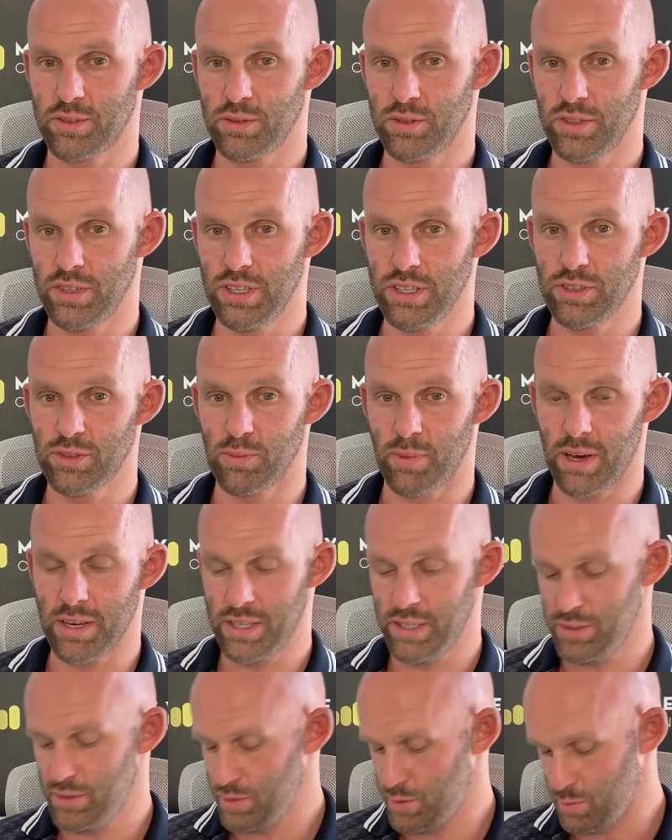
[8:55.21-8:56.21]
Do you need the
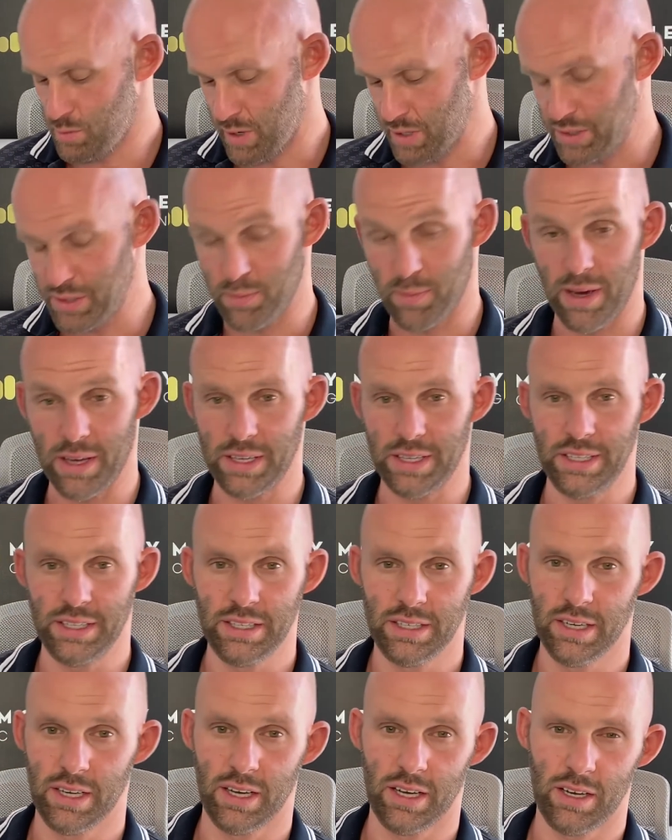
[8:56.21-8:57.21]
money? Do you want the
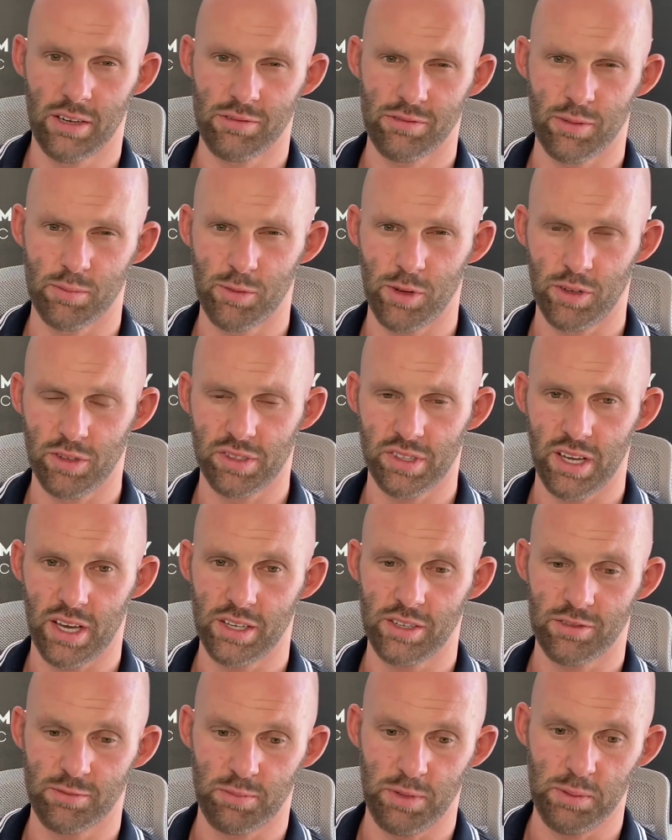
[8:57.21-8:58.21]
money from those
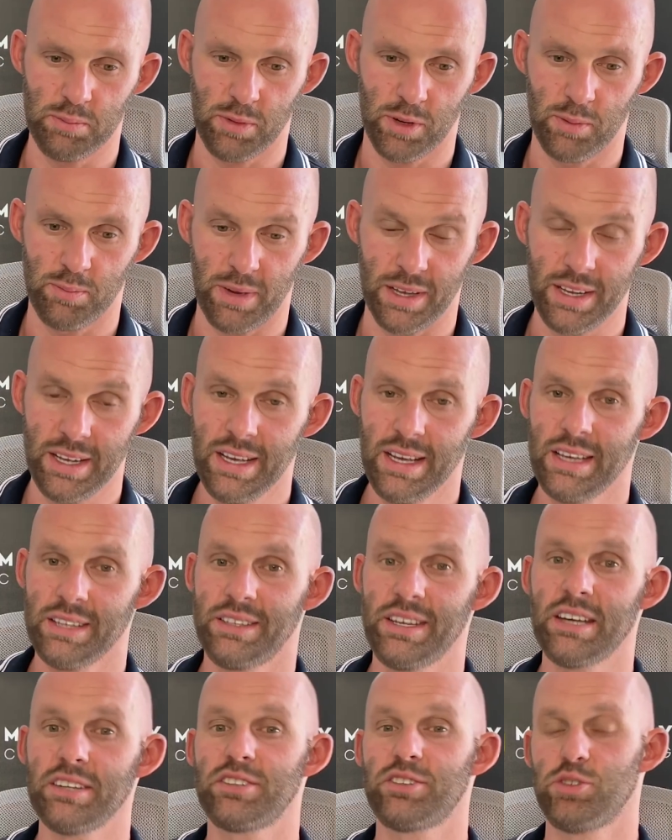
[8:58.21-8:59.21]
kind of people? But
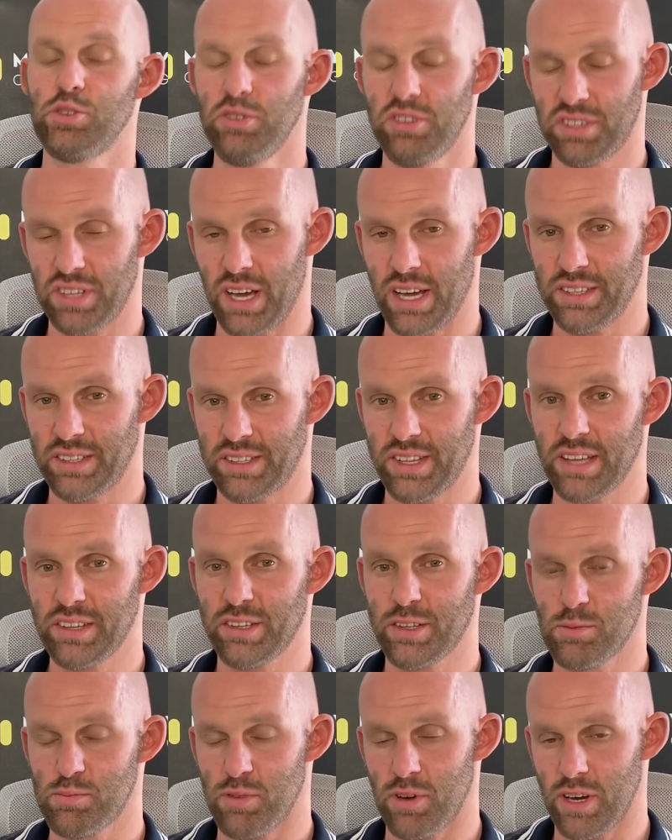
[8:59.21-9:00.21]
there's two sides.
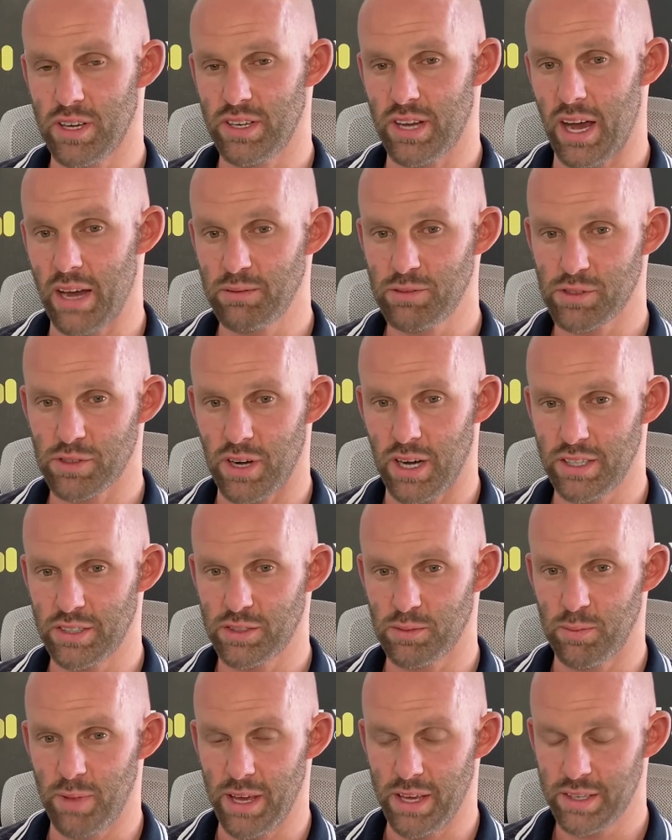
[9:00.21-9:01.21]
That's the point I'm trying
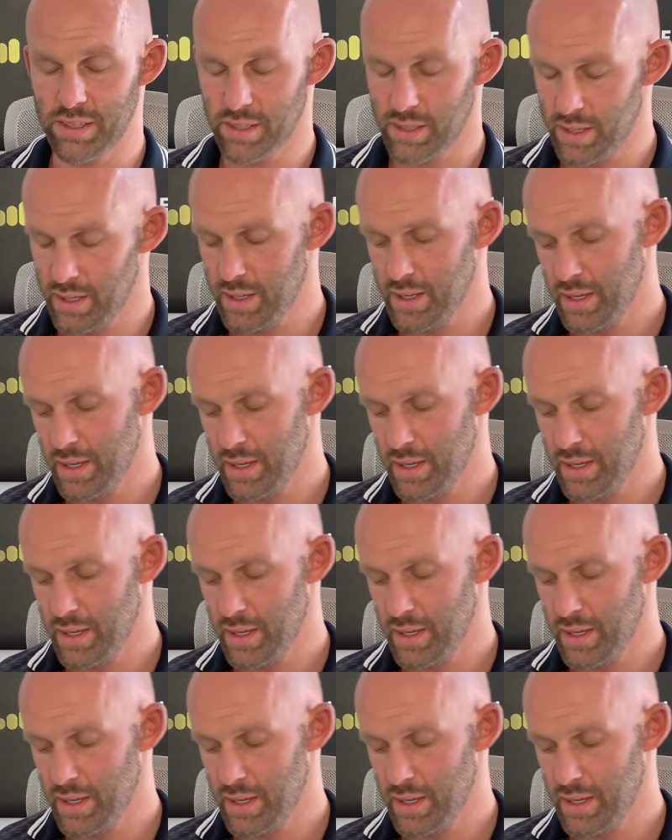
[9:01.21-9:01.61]
to make.